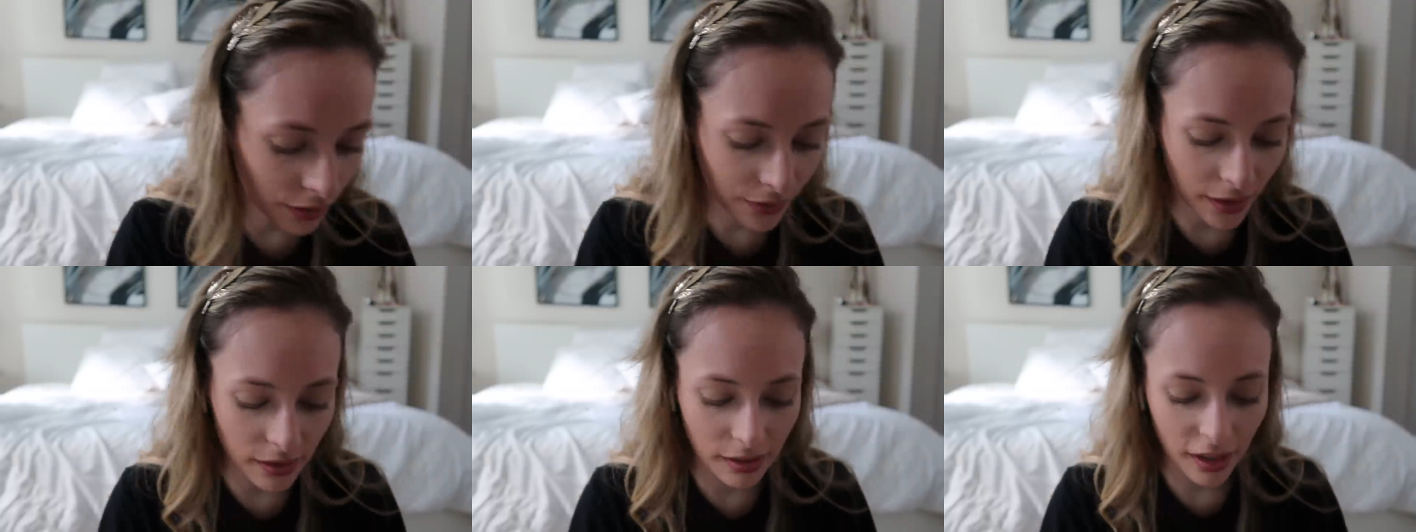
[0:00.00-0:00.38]

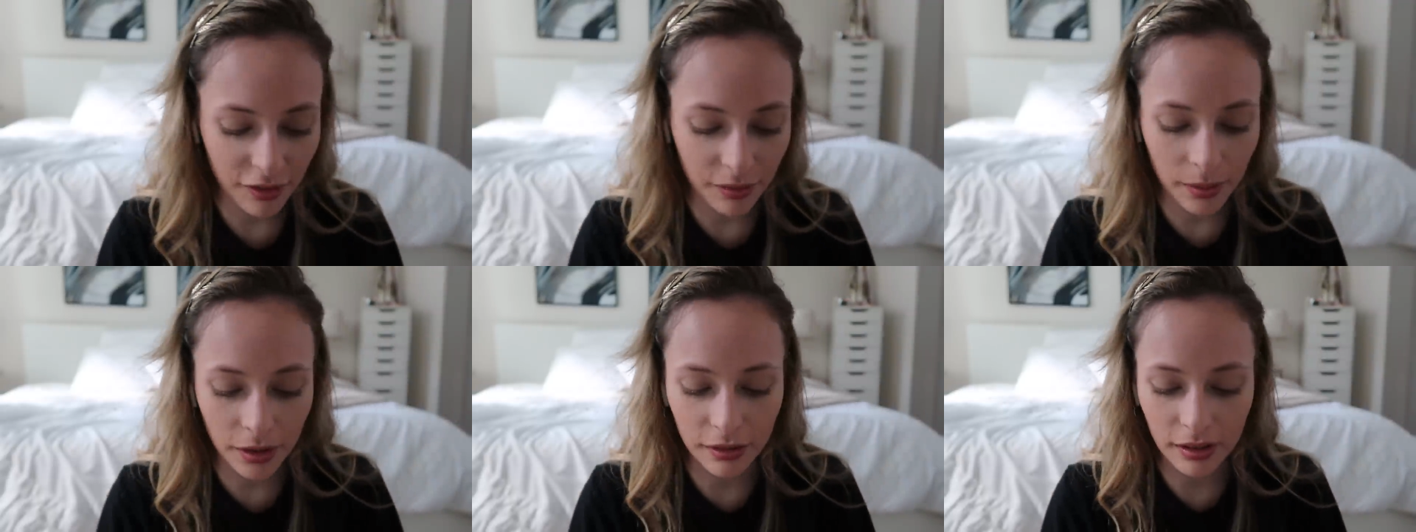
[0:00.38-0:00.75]
of this,
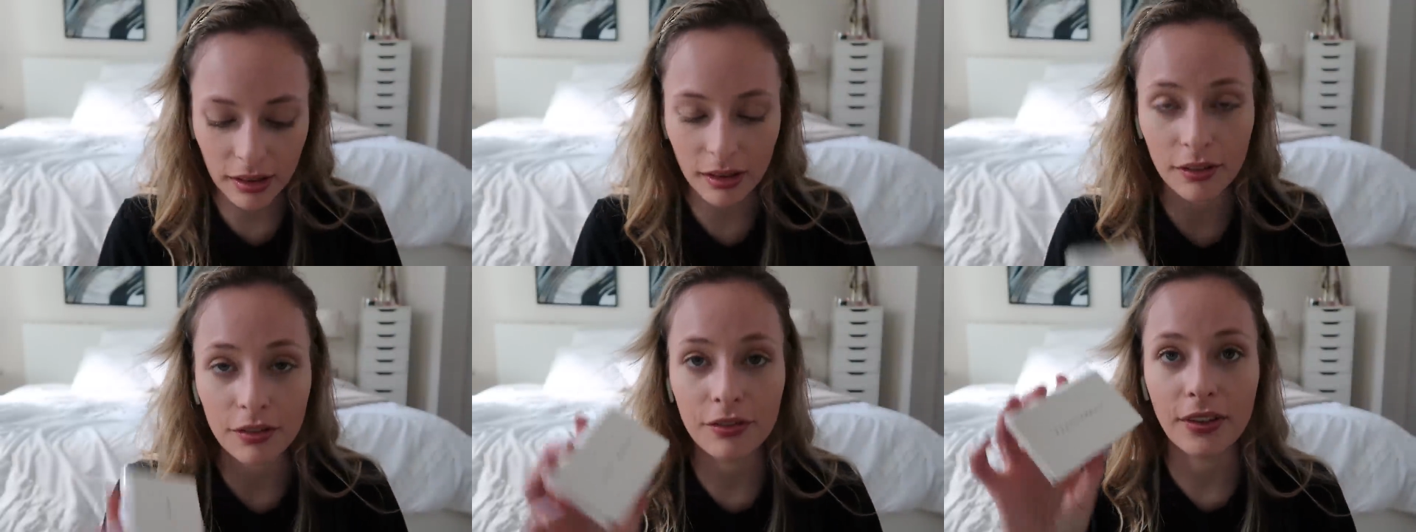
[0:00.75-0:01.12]
I've been
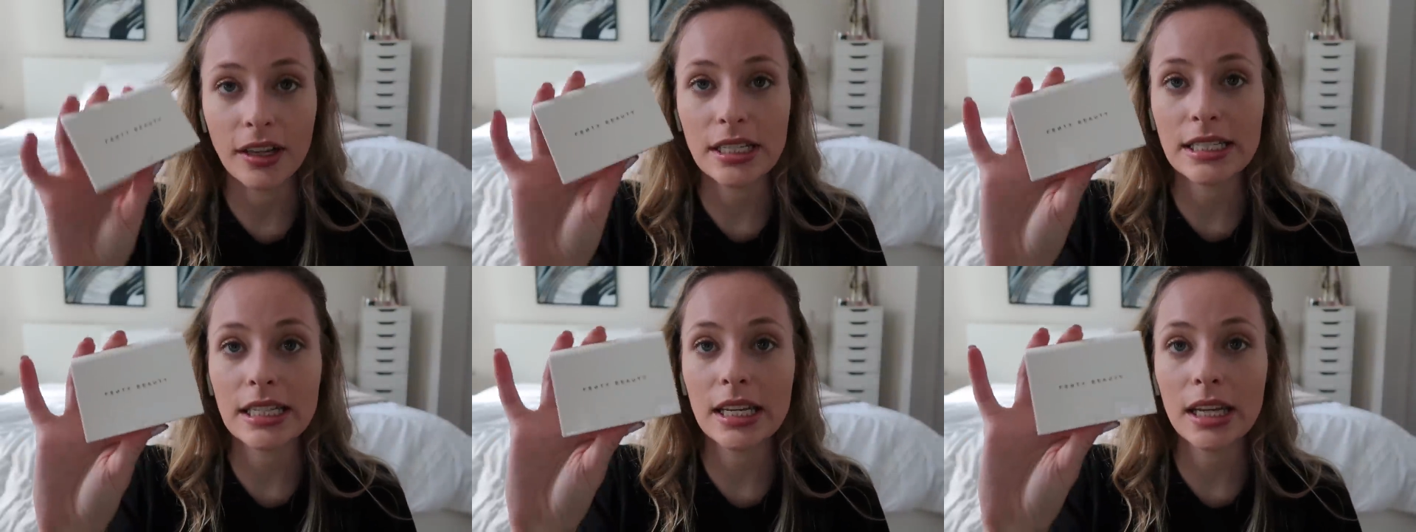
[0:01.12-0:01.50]
using the
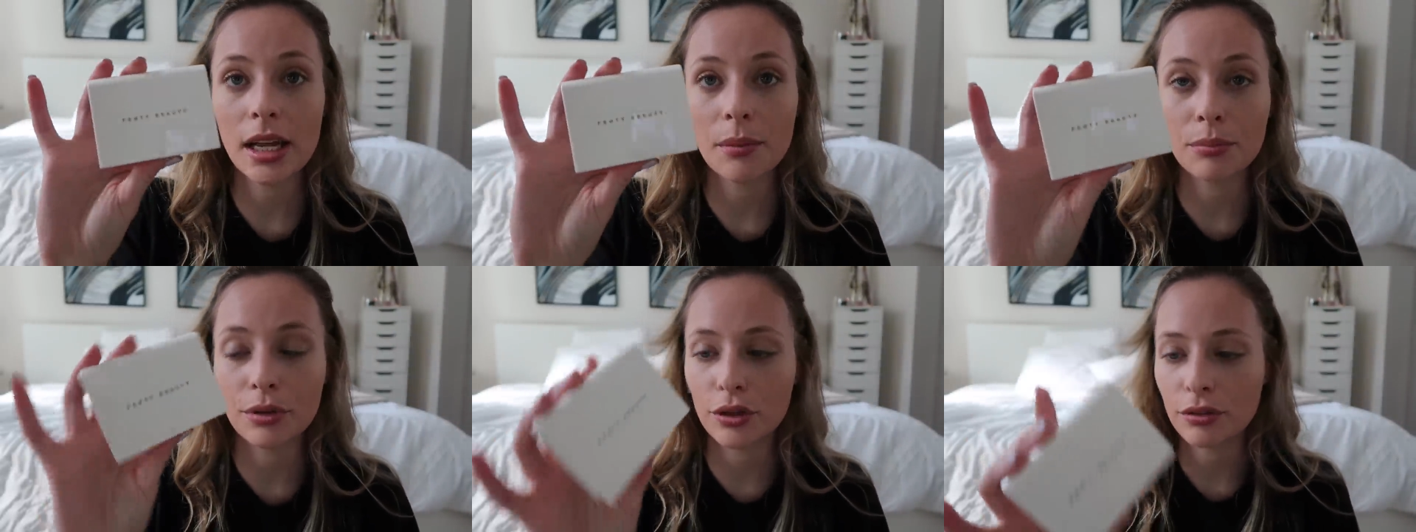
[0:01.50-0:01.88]

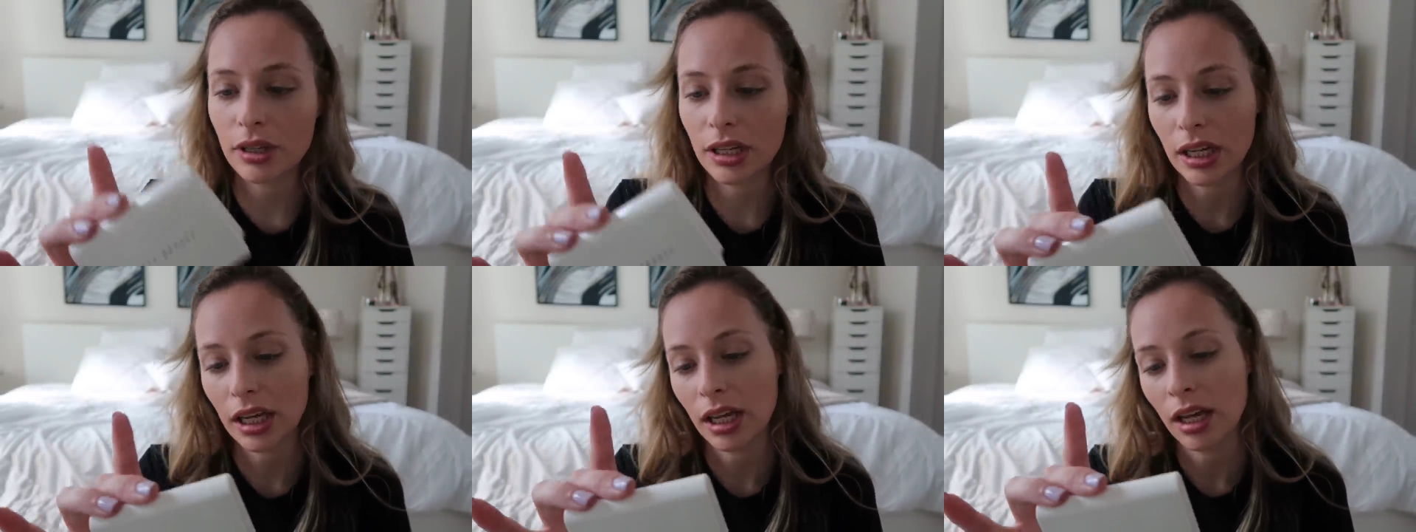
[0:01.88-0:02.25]
Fenty
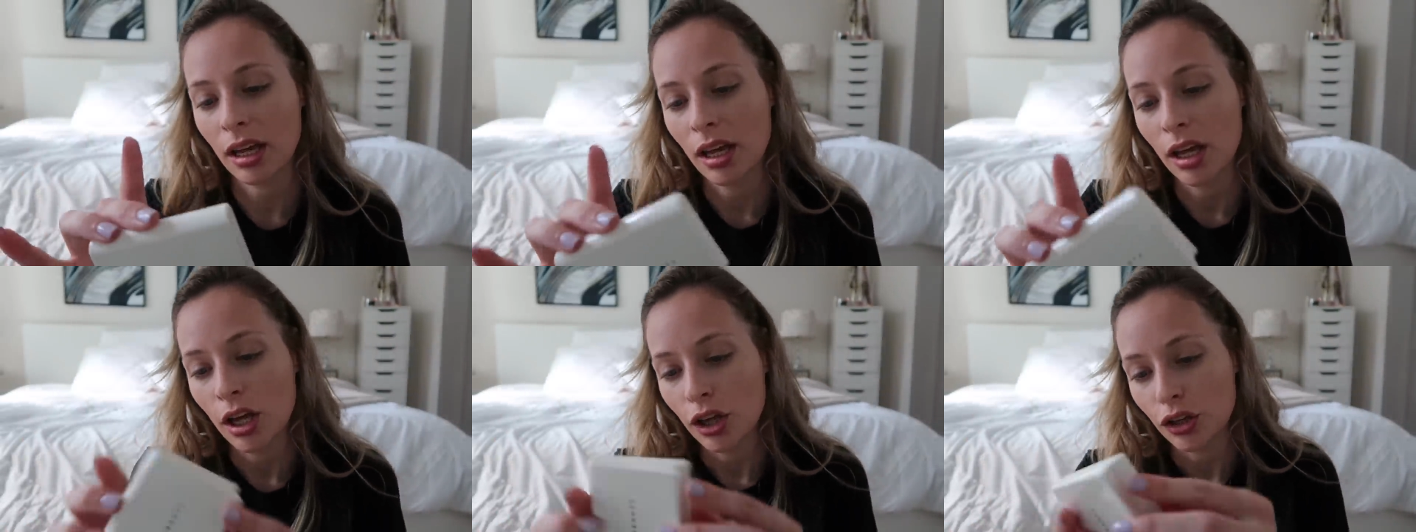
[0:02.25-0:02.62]
Beauty
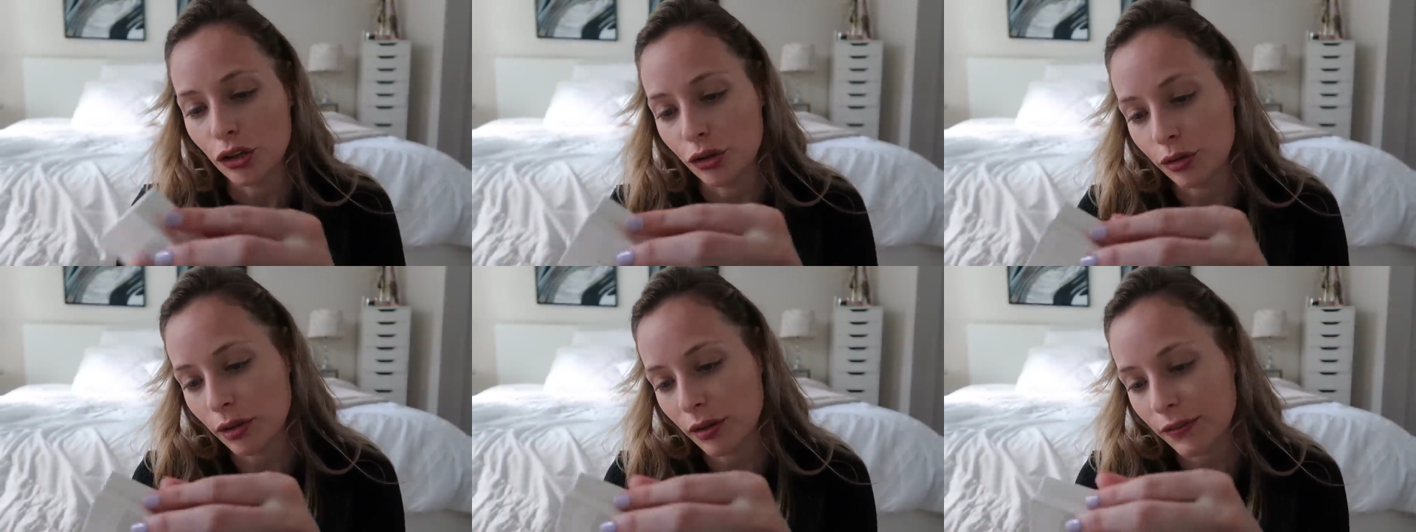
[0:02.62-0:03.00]

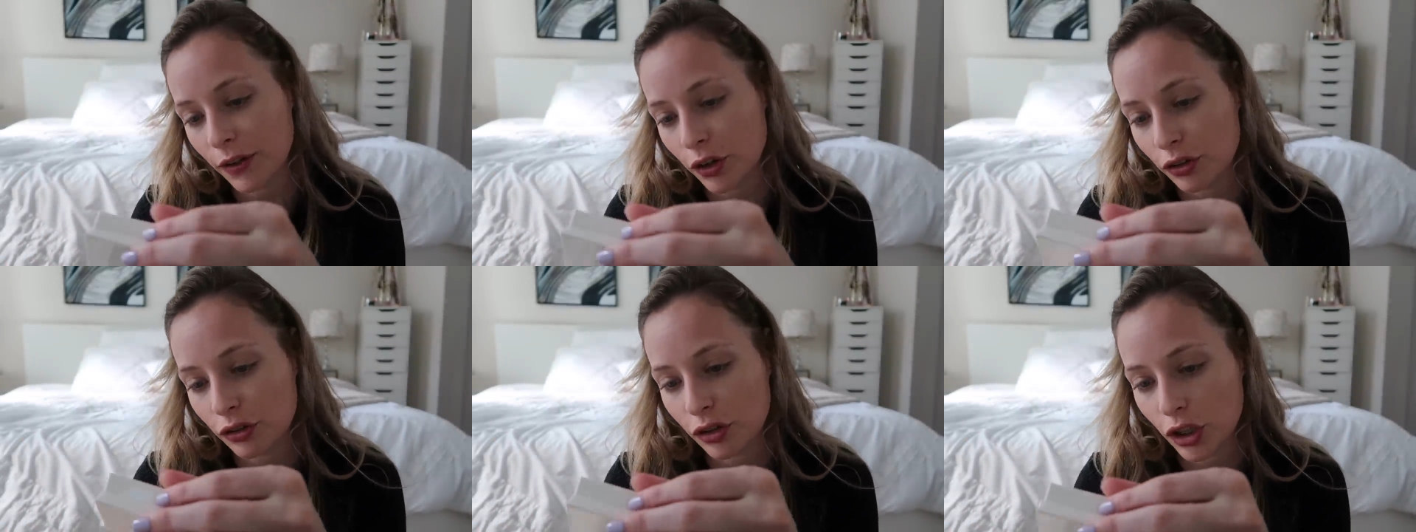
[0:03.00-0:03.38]

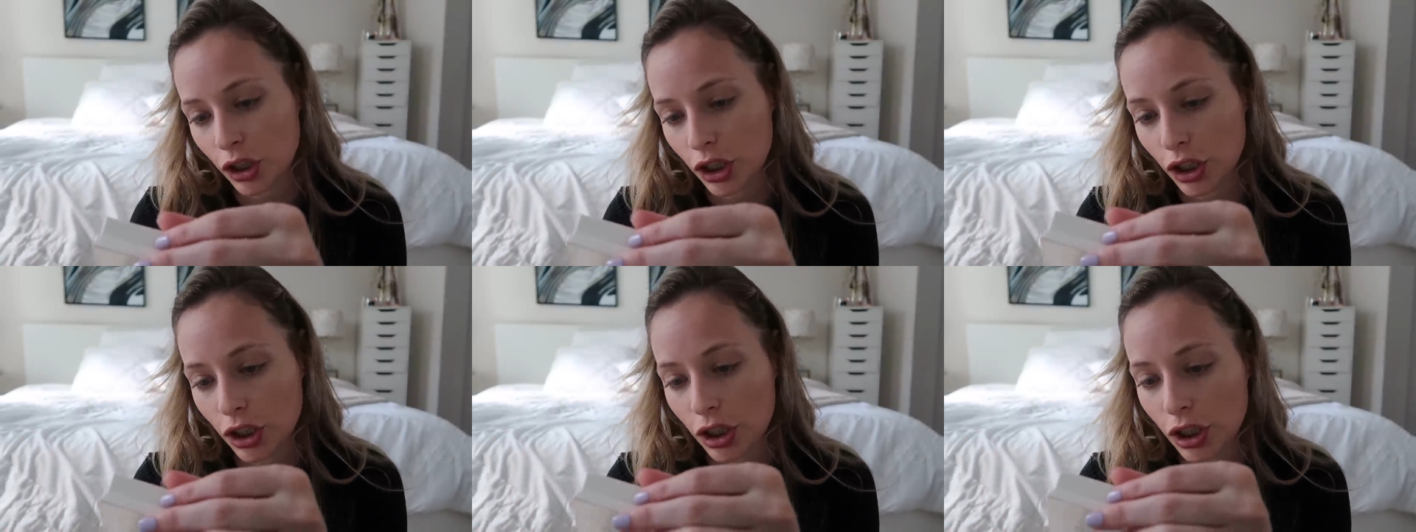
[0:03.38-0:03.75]

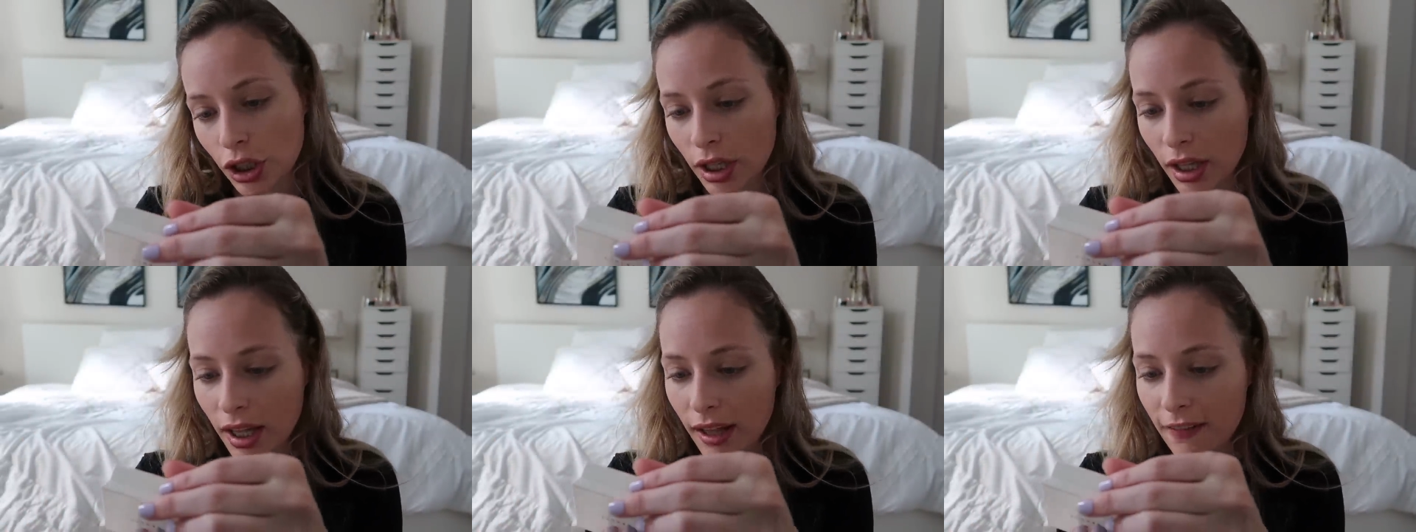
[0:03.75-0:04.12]

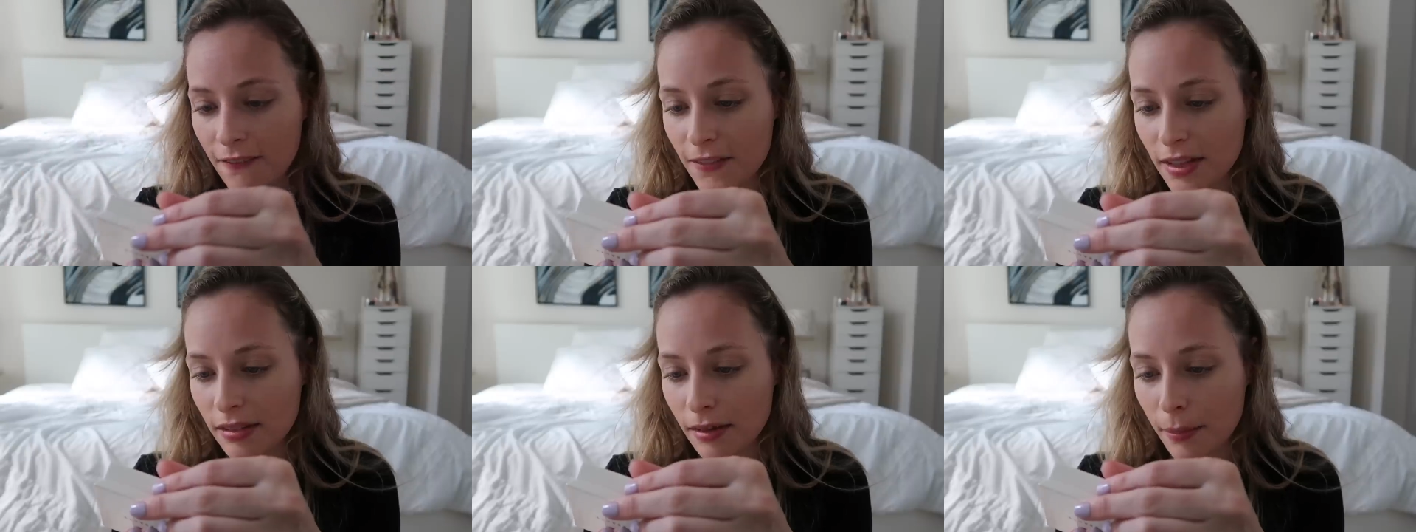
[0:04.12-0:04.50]
Universal
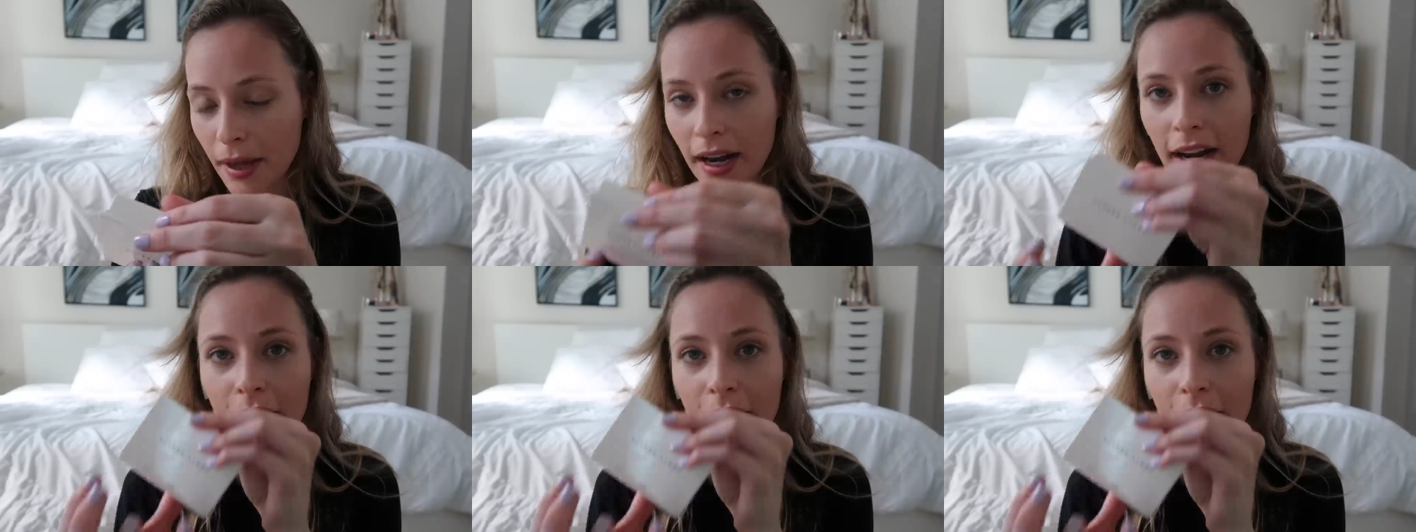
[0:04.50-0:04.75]
Invisimatte.